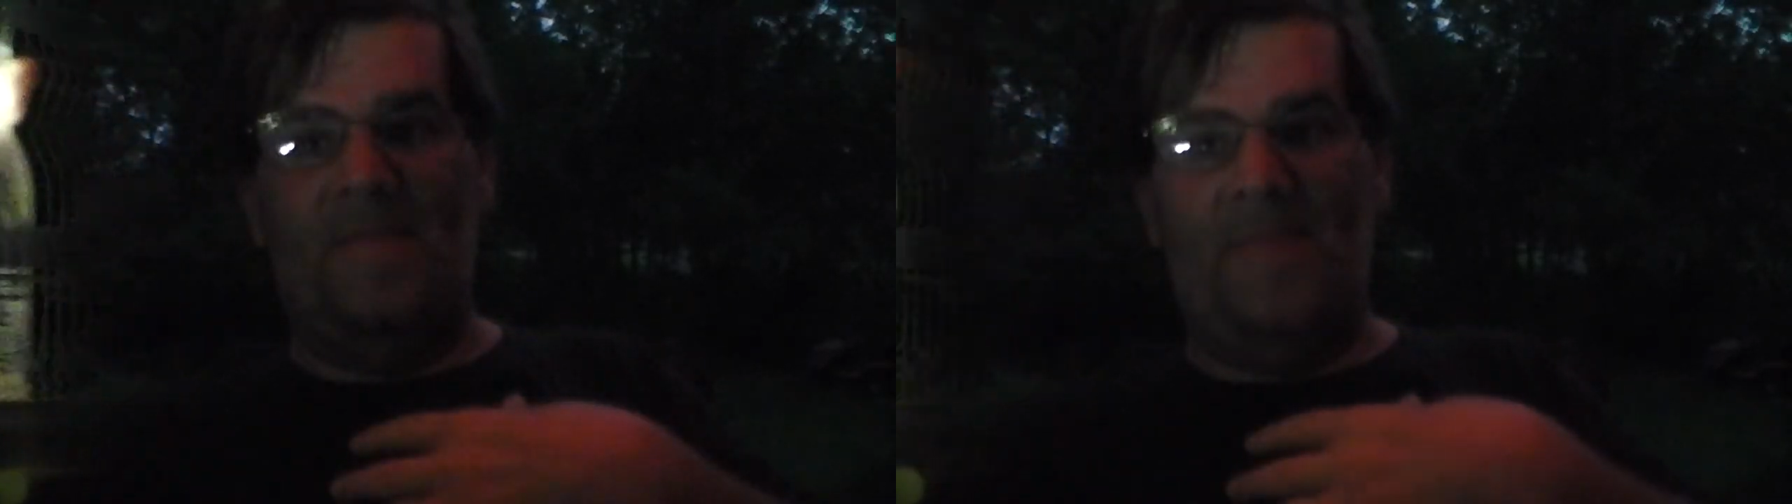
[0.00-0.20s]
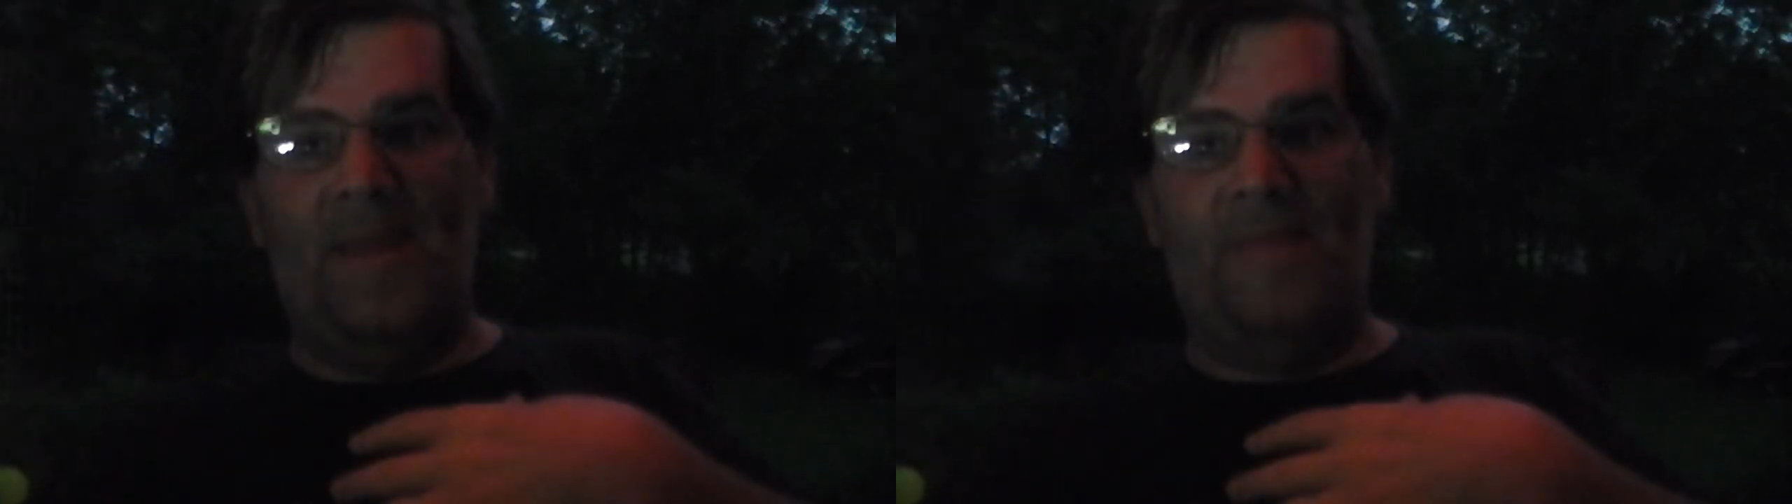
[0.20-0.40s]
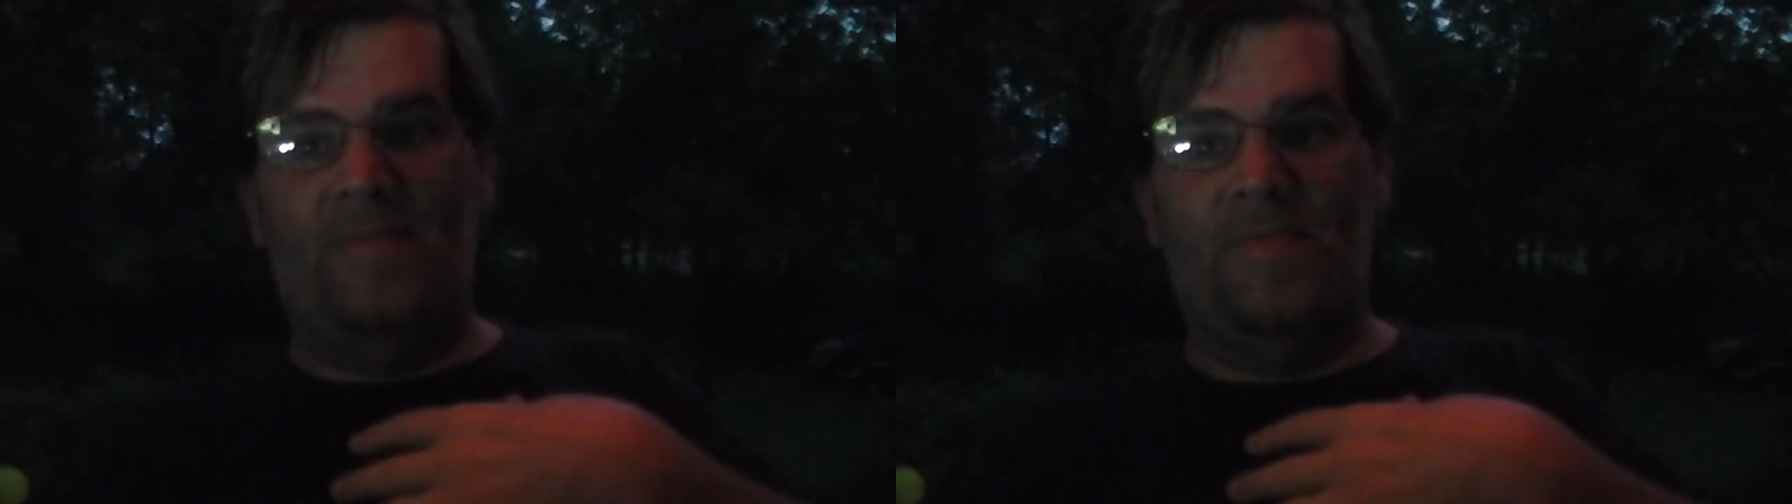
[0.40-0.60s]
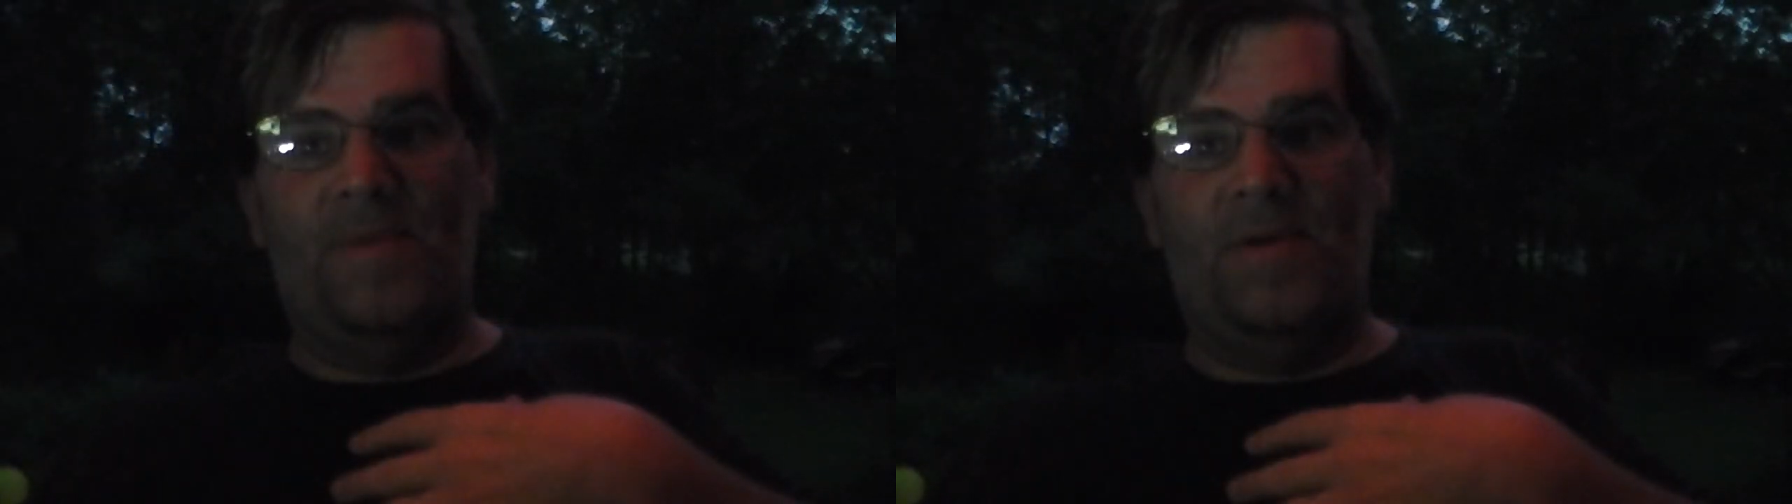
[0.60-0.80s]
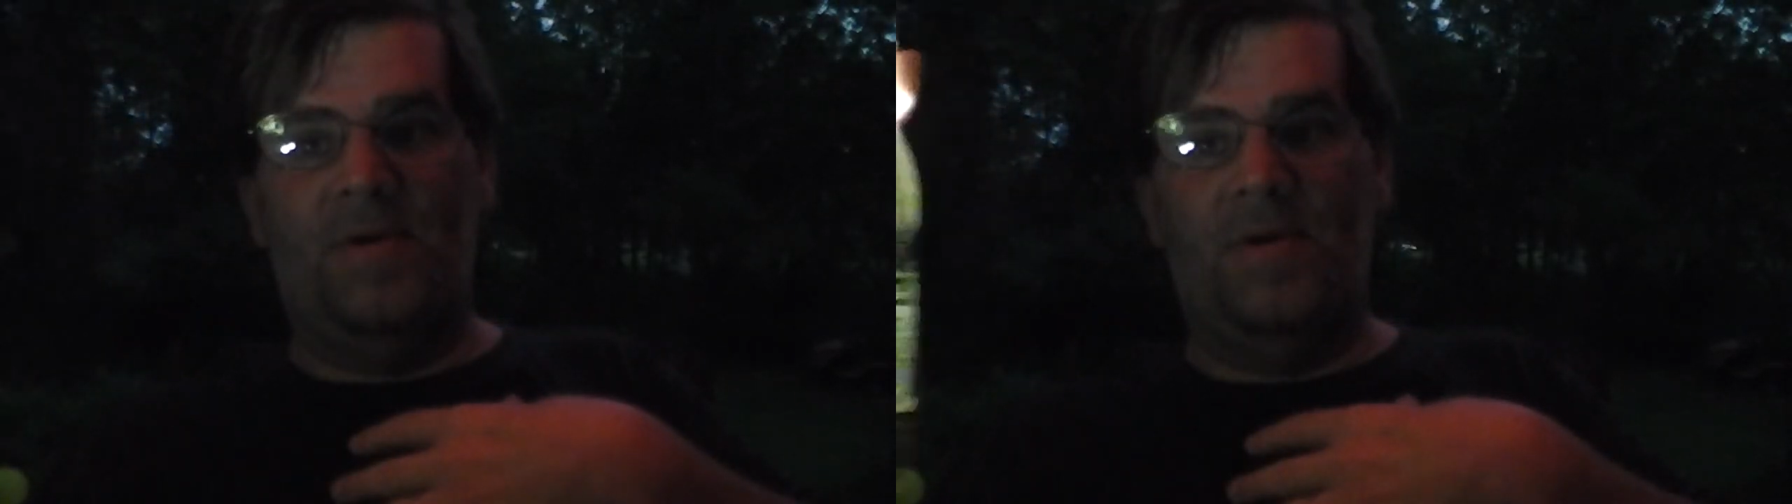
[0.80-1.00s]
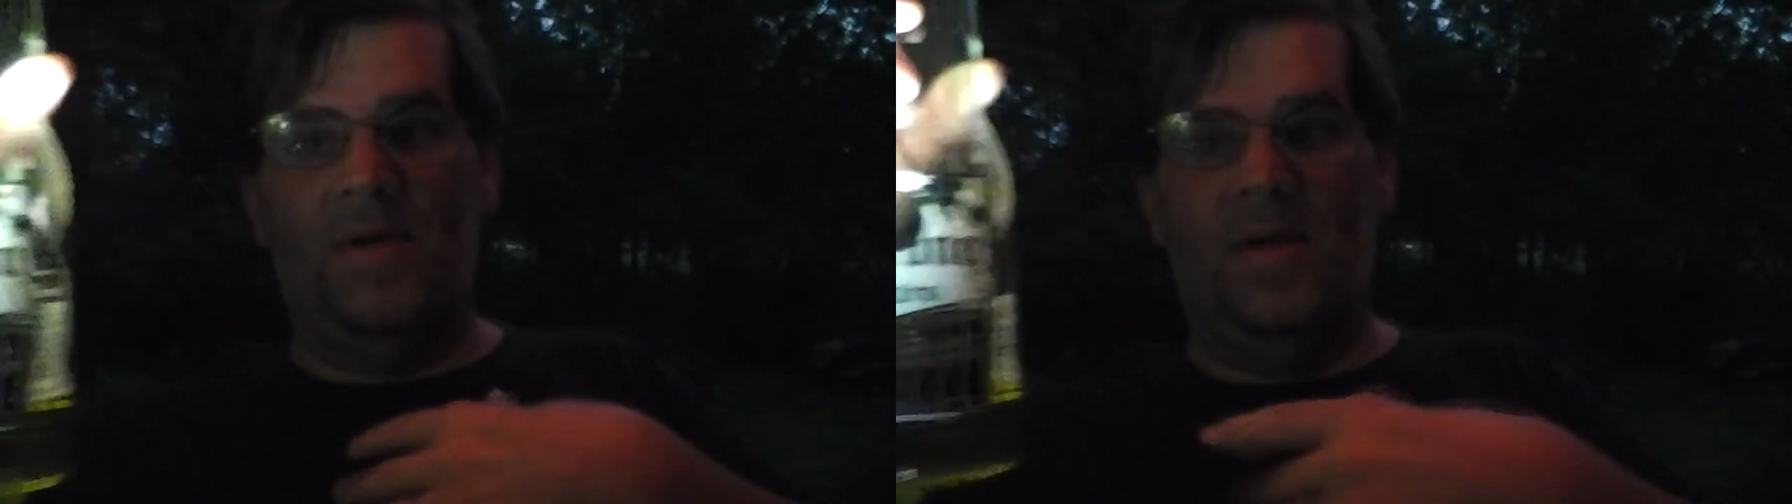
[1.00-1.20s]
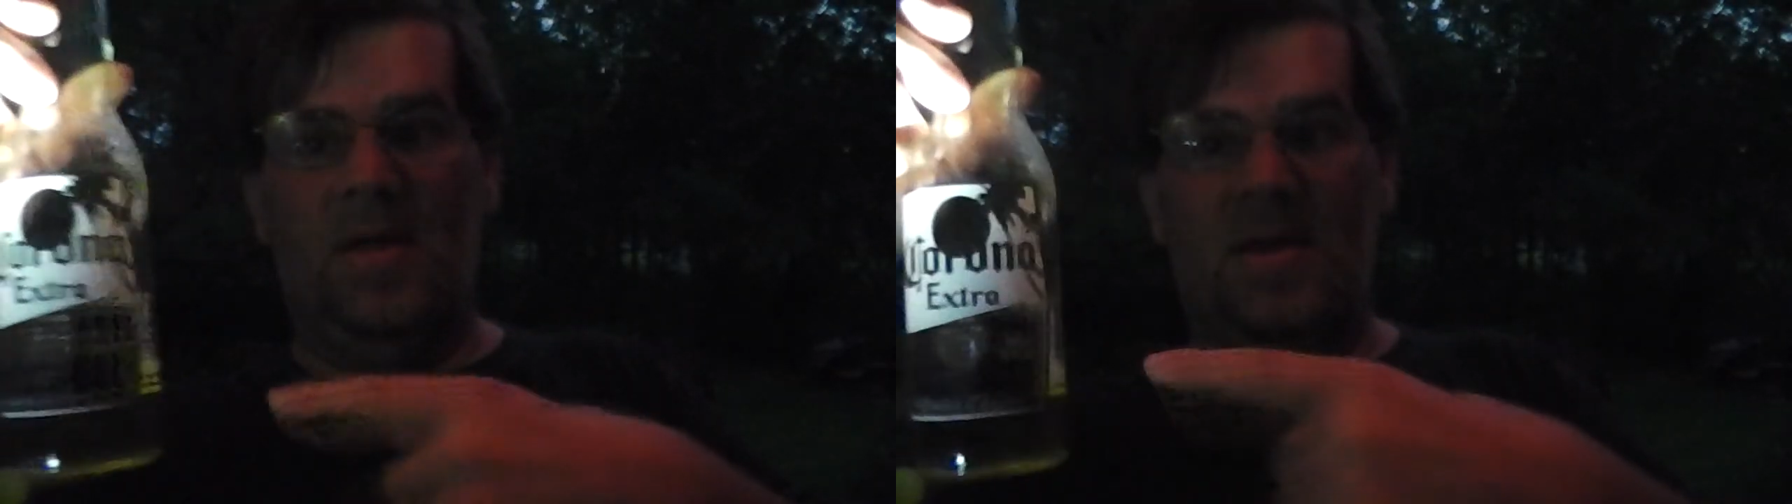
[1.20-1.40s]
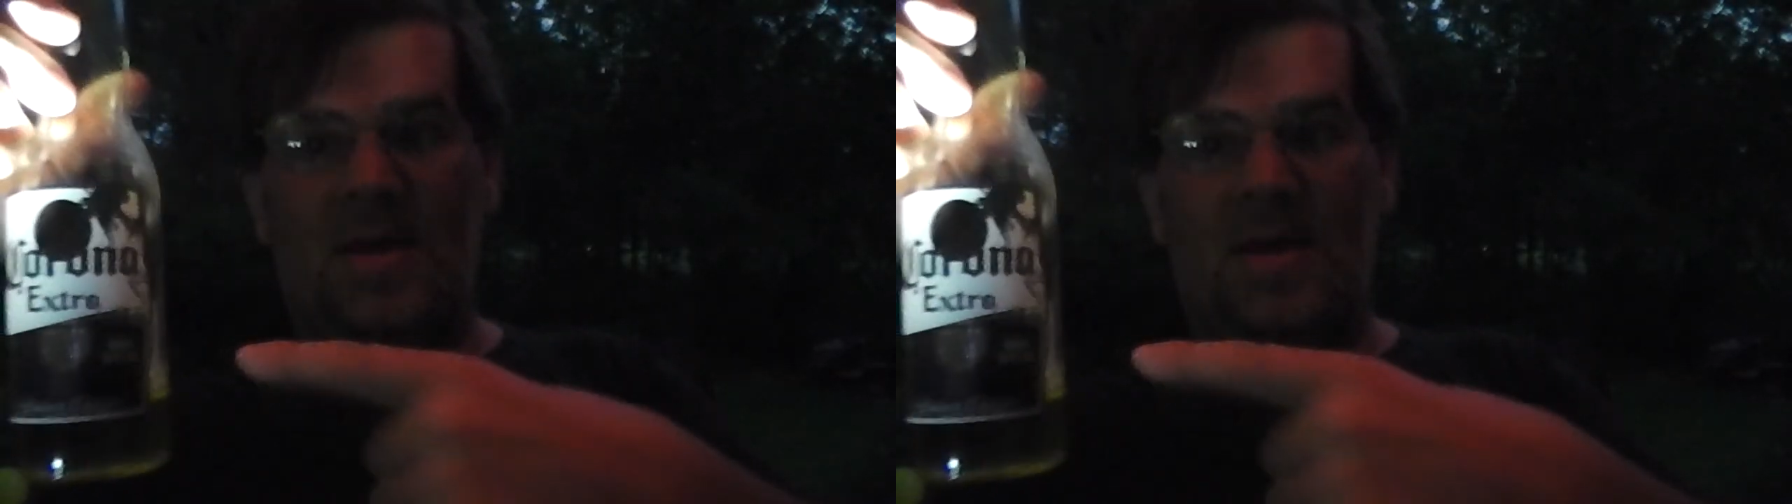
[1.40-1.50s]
pay for beer, it